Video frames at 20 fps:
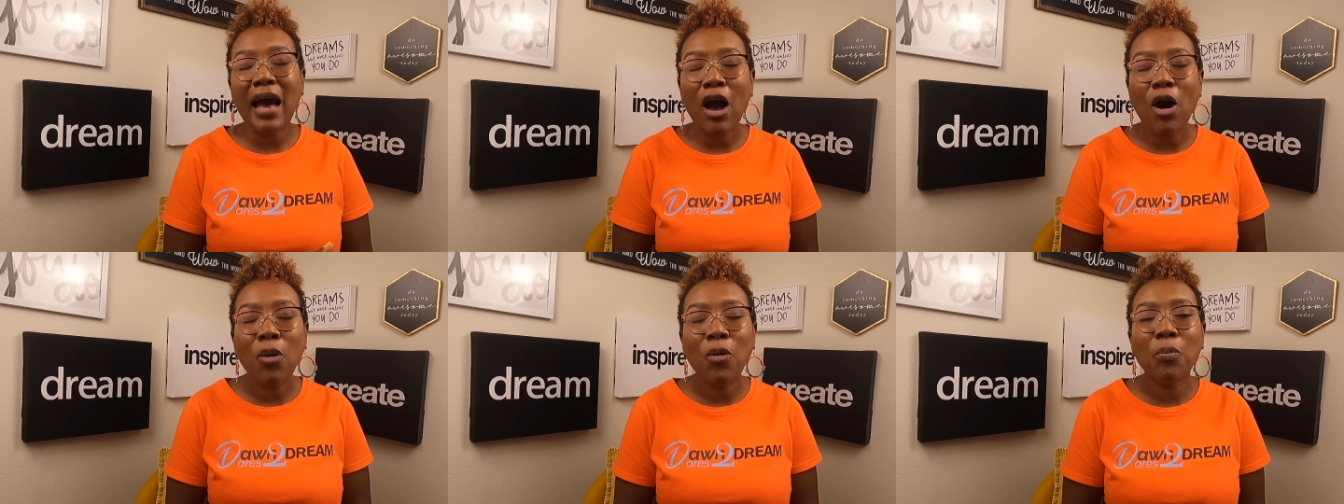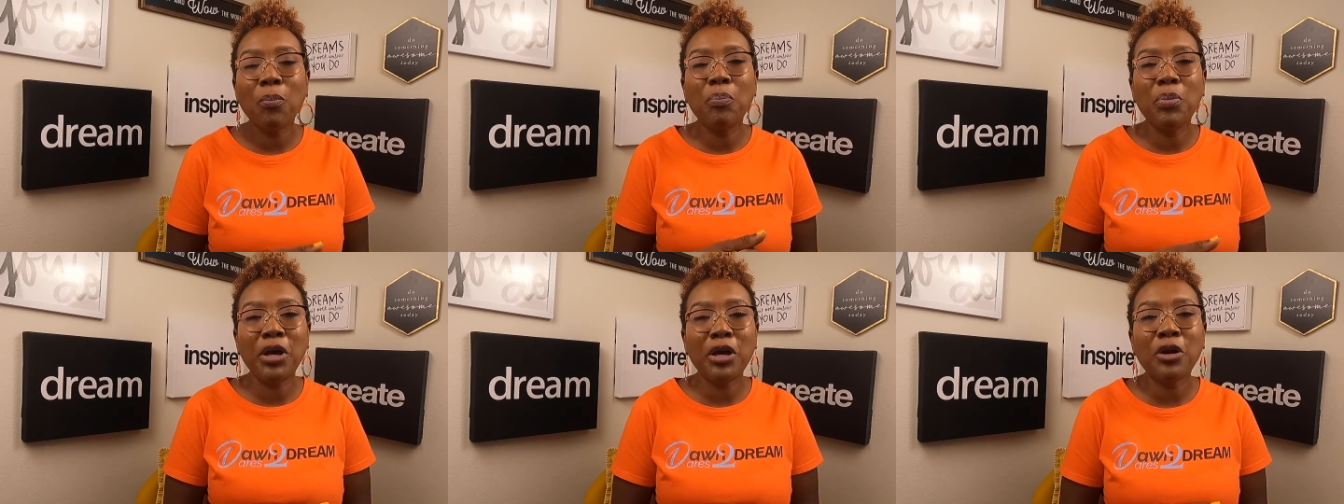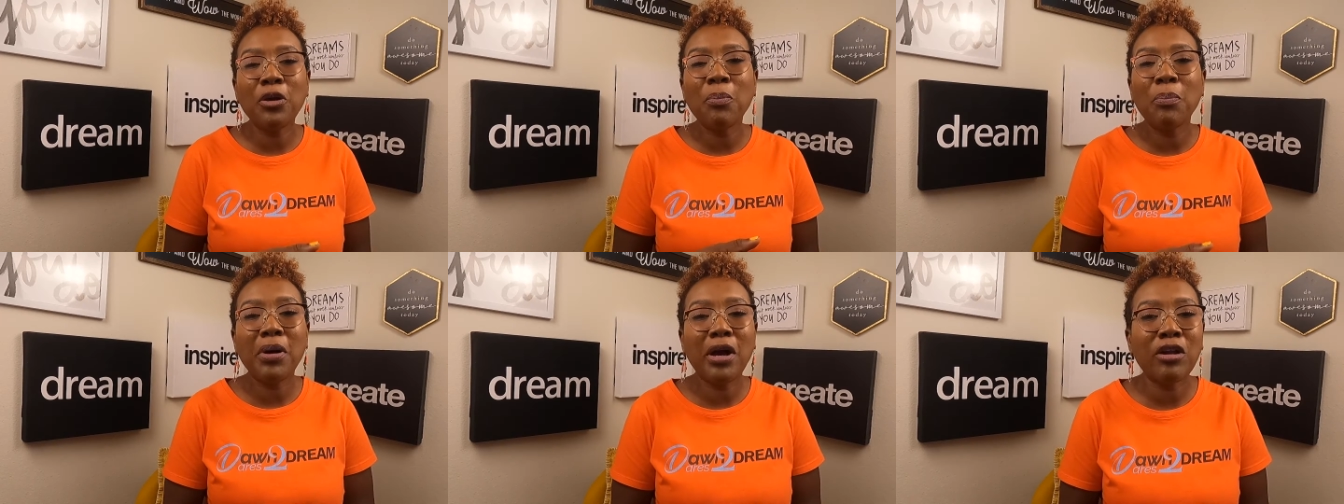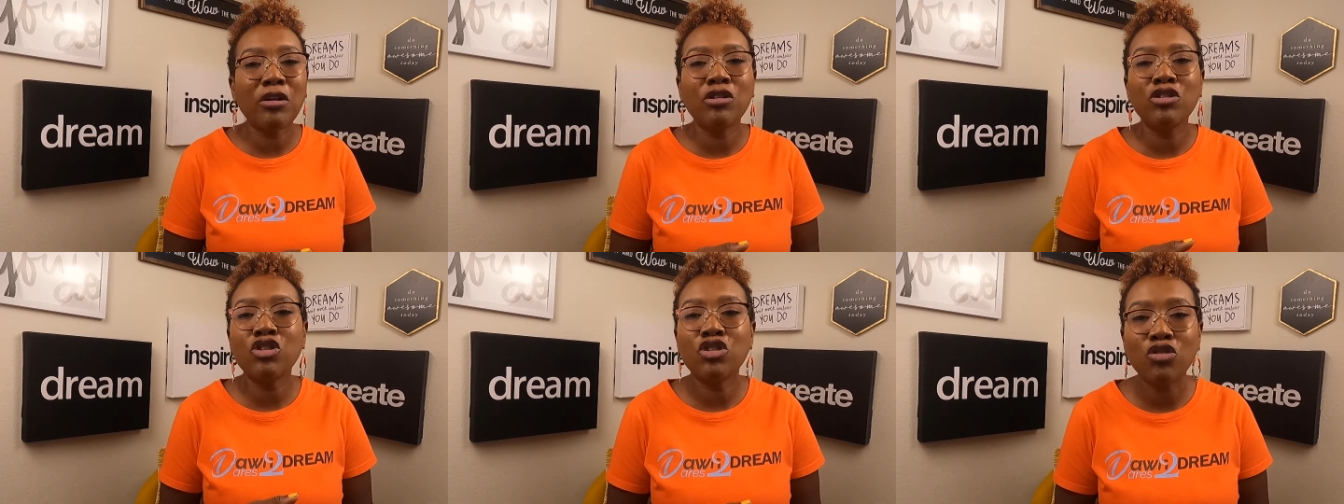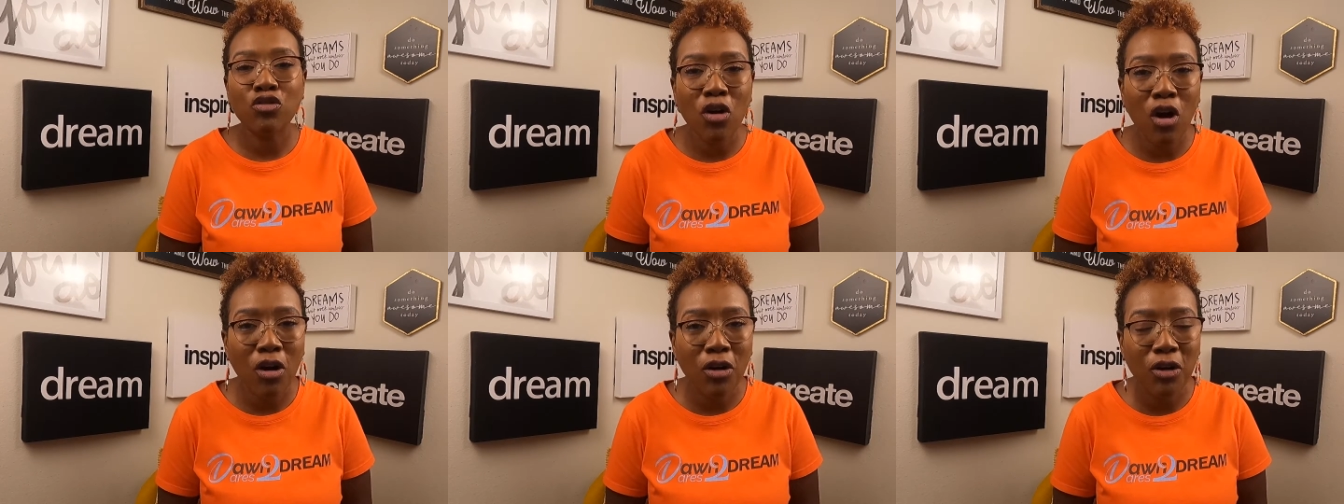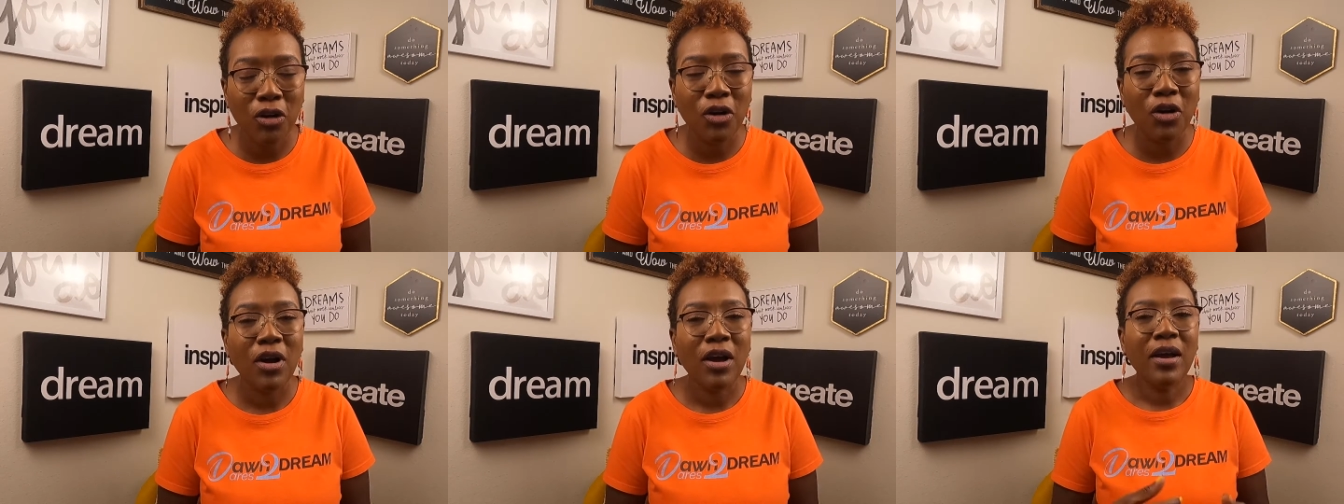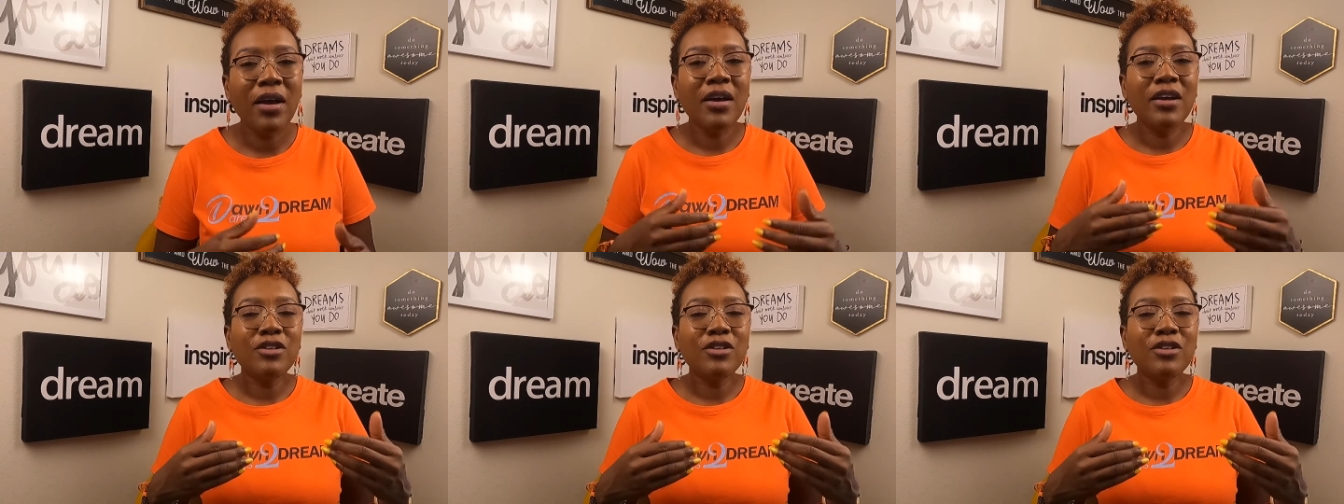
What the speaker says: out bigger, better, and stronger